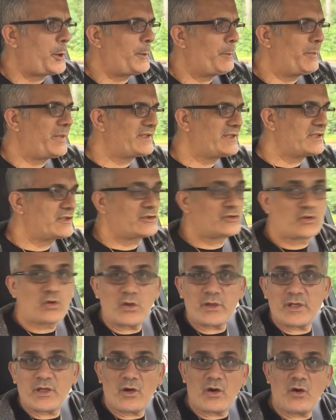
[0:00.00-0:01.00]
But it's
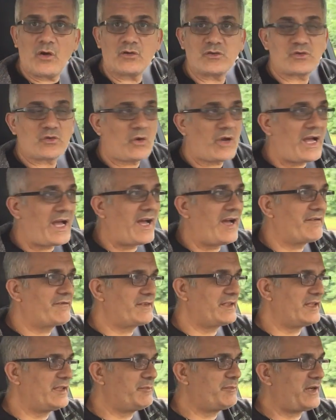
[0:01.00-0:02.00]
gonna also have
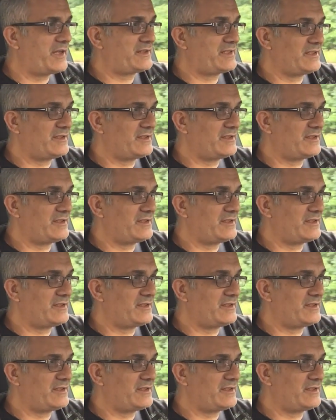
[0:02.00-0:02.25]
the impact